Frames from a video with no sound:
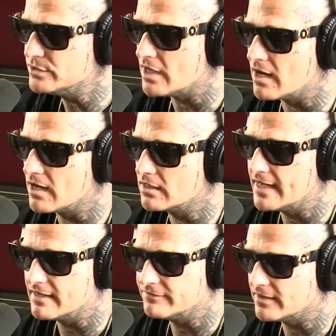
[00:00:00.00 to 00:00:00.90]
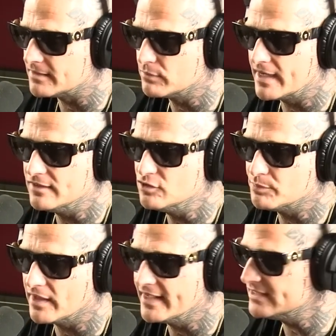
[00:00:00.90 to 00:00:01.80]
new car, had a fucking brand new
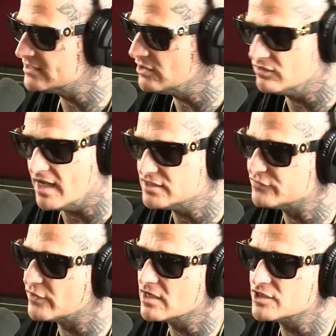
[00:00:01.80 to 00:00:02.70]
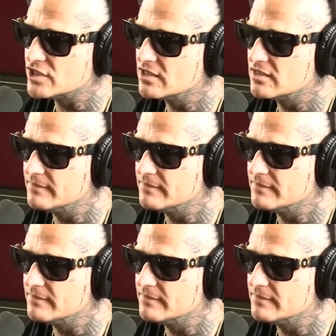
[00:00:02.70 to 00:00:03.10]
place, you know, nice furniture.